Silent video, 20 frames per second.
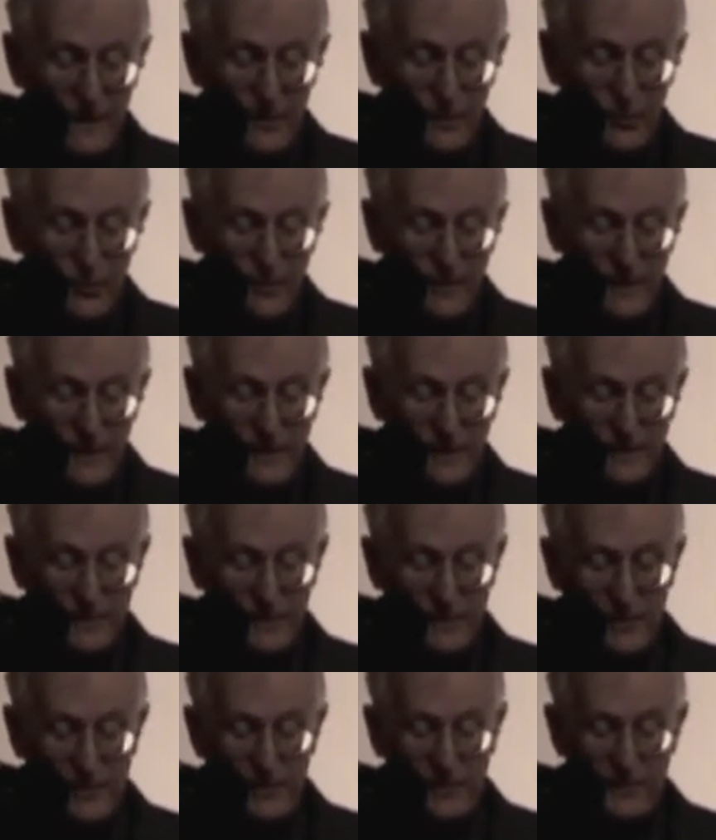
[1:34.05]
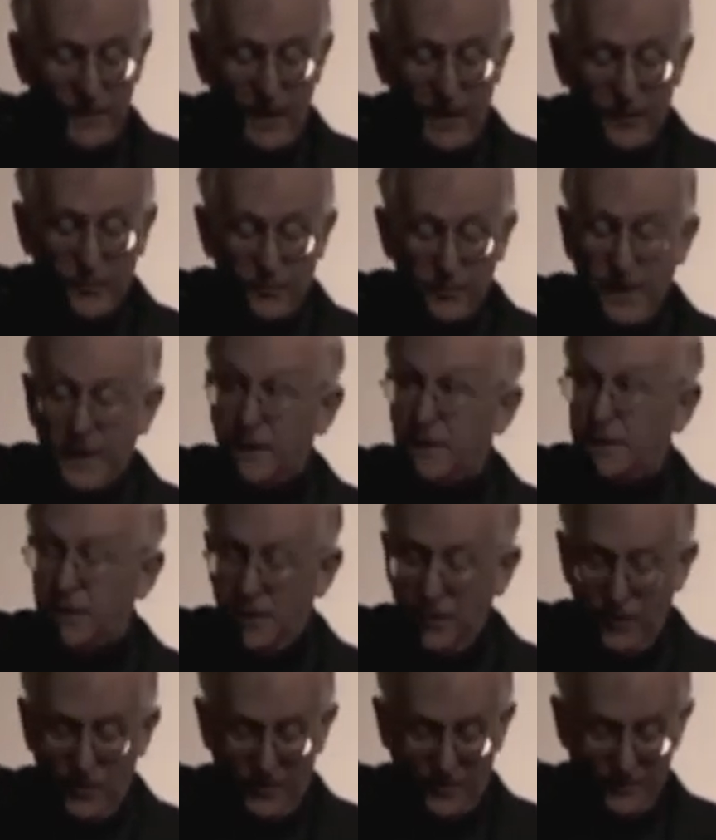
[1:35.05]
Newman, as it turns out, read as
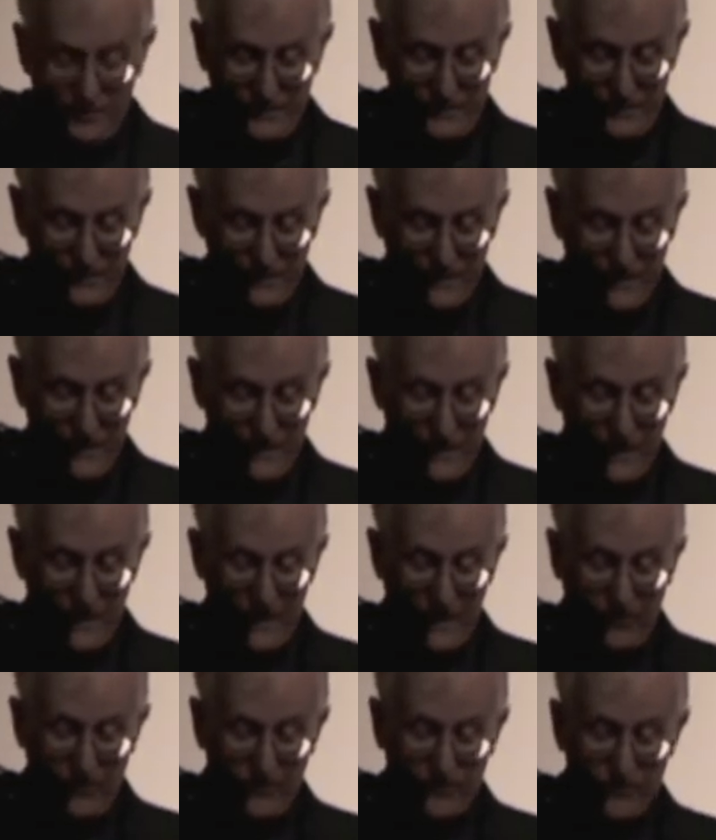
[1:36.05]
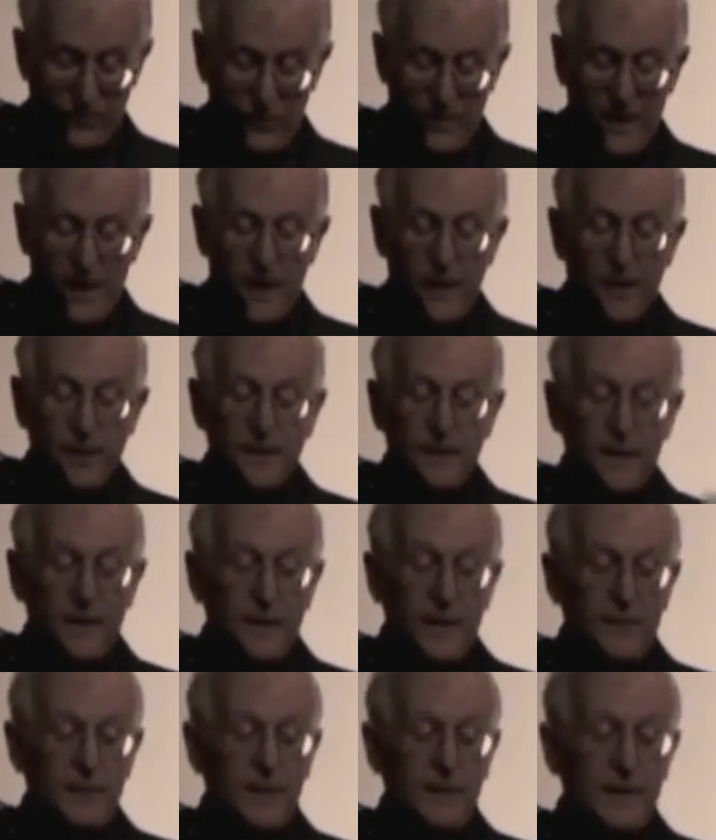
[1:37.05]
Hume, and was aware
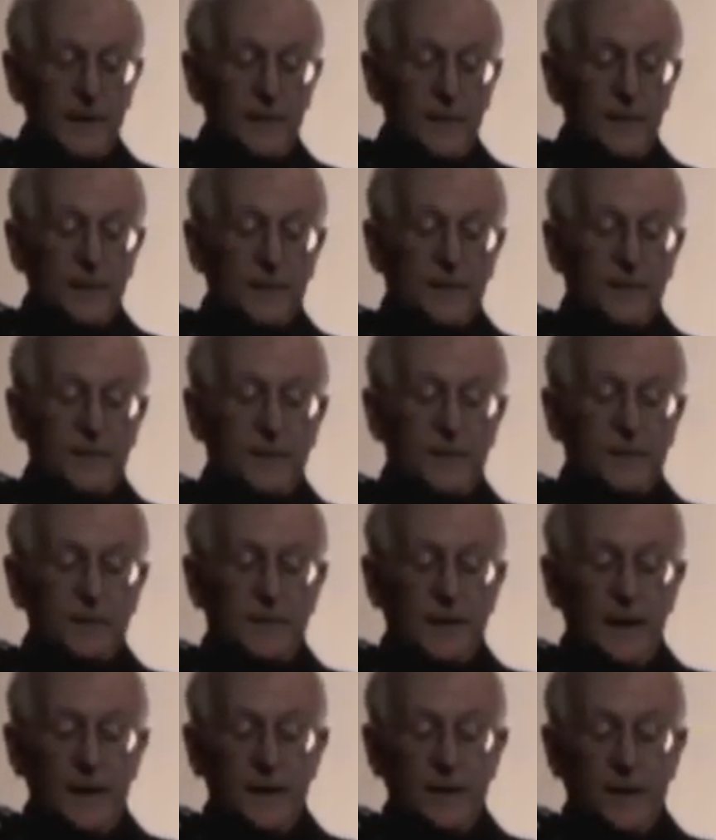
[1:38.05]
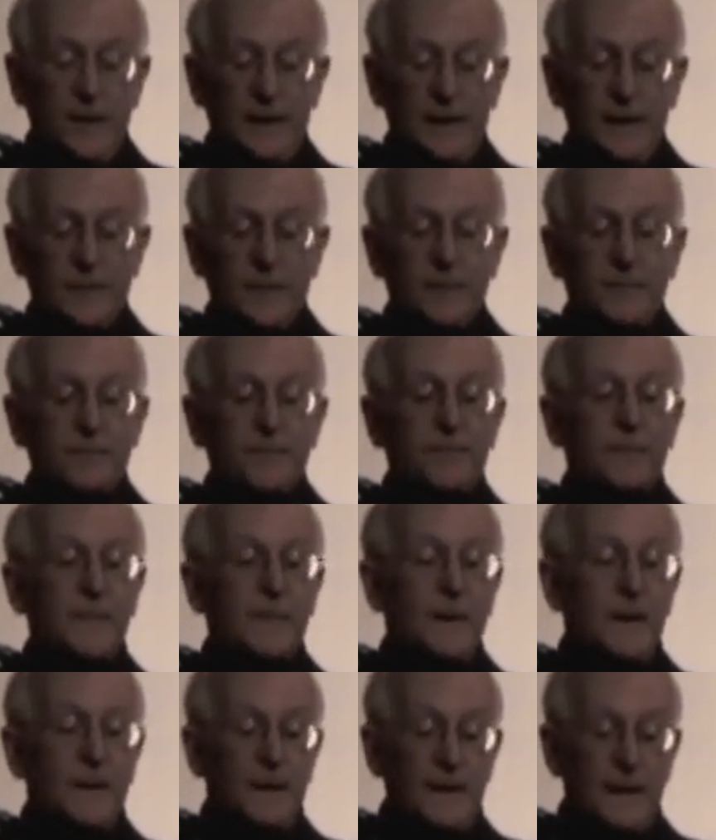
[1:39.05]
of the limits of the design argument,
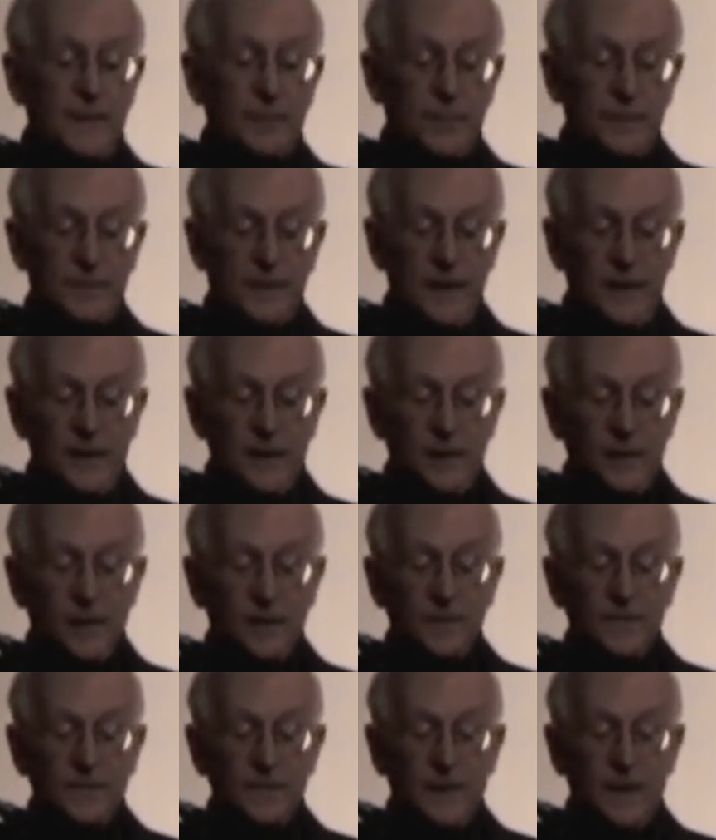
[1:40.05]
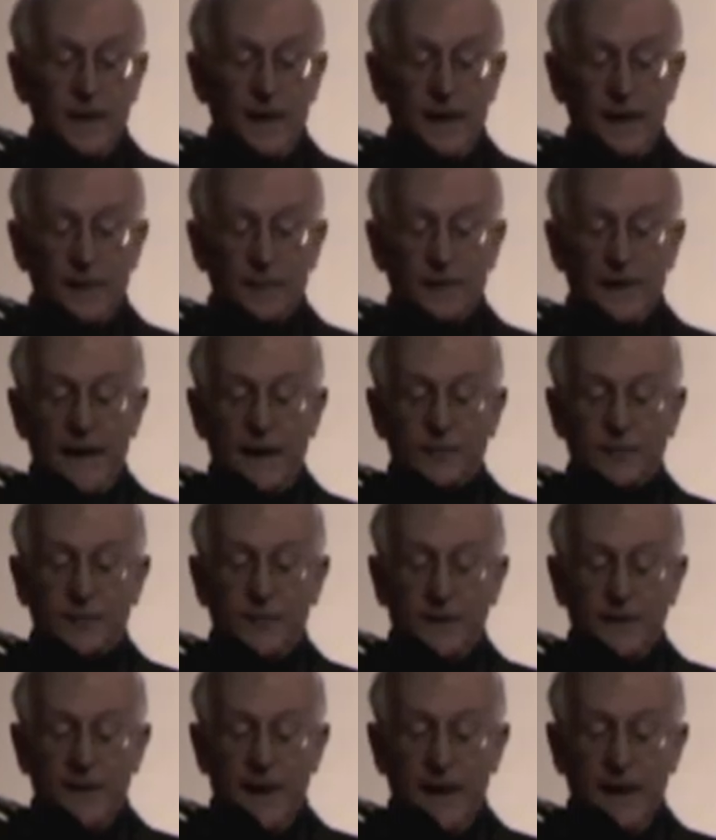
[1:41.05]
in particular, and of natural
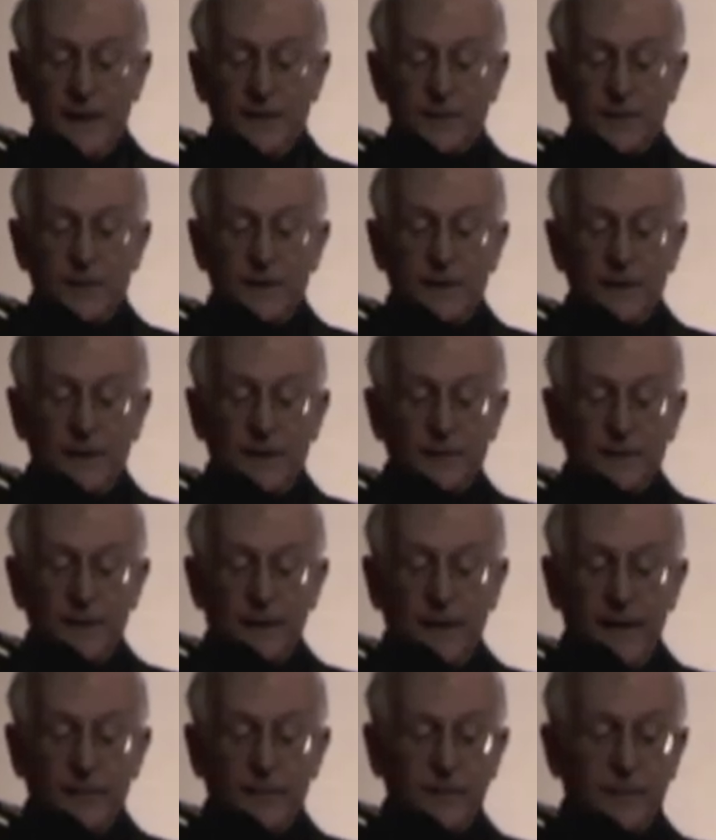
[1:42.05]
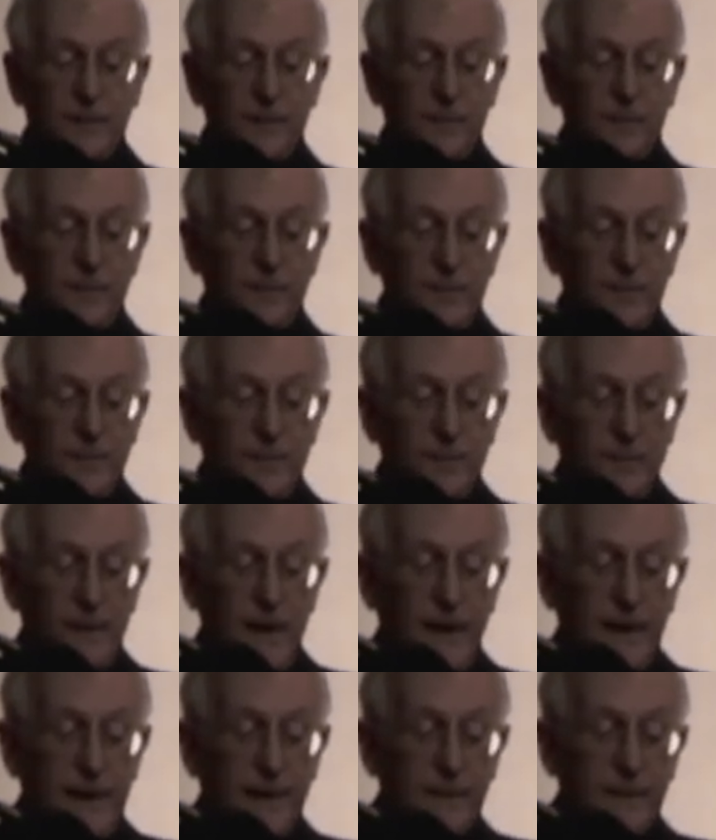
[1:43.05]
theology, that is, the effort to
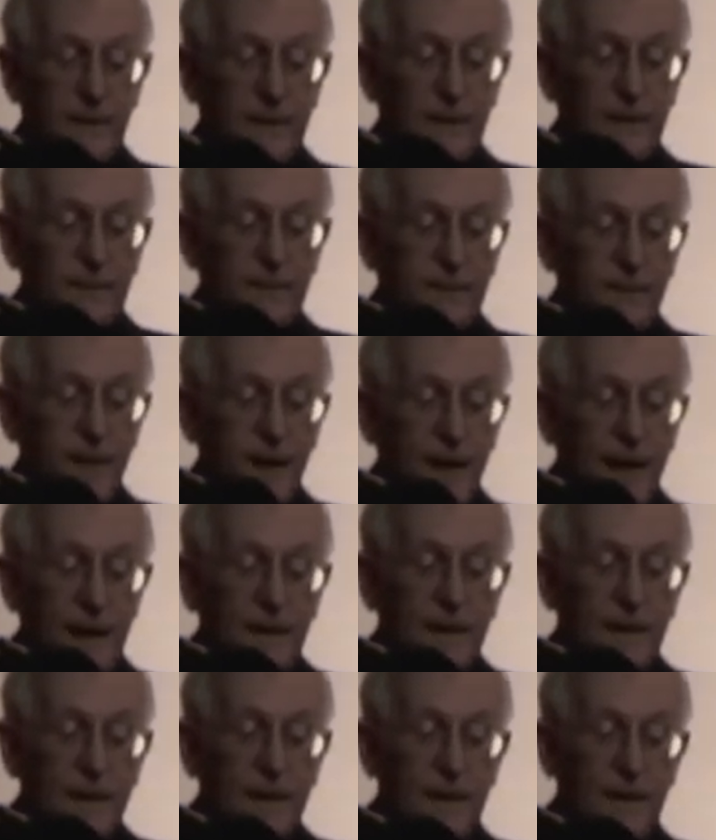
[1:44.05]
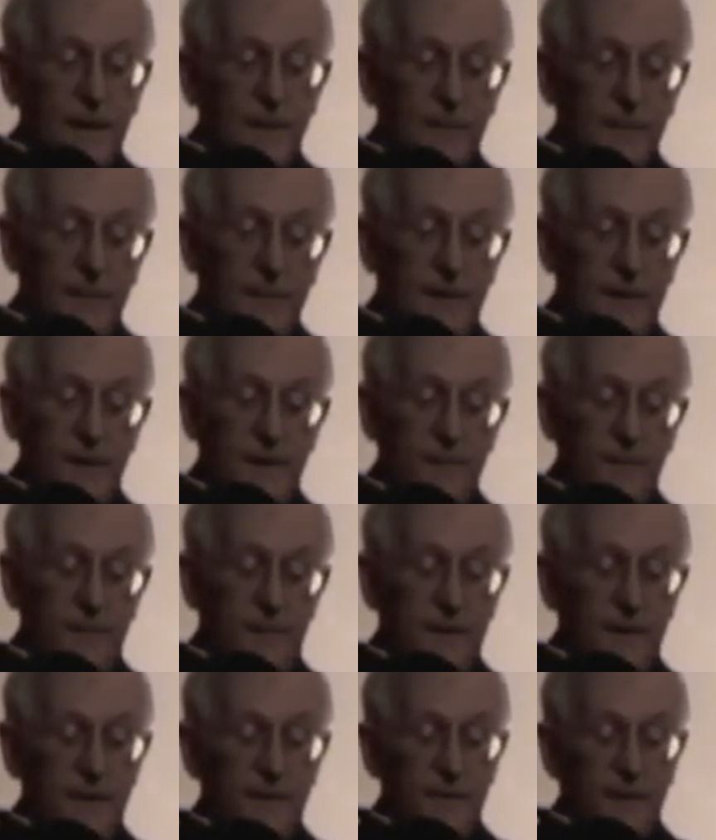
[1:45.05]
provide evidence for God from
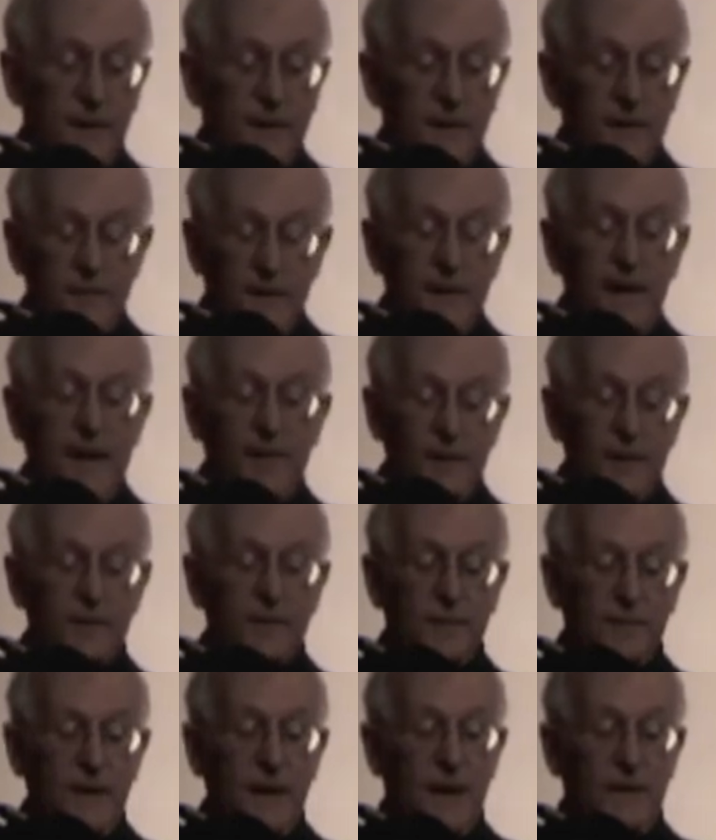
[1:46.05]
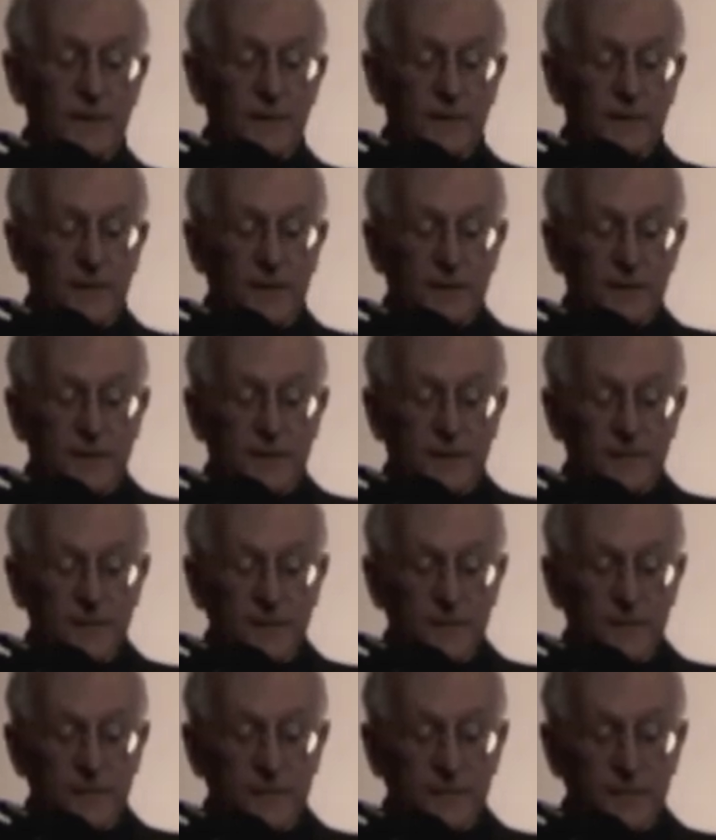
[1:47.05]
the evidence of God's existence
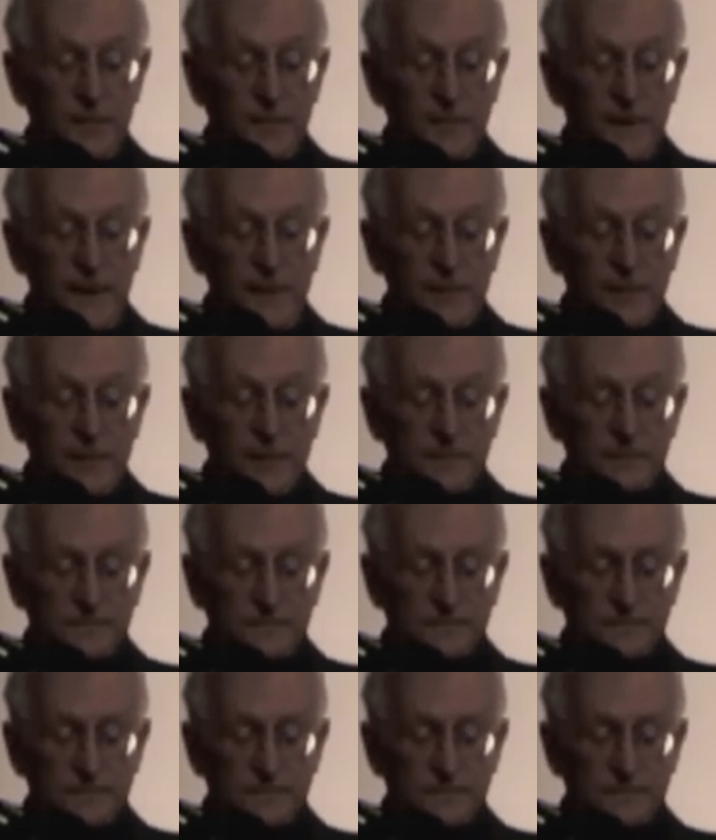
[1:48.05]
from nature.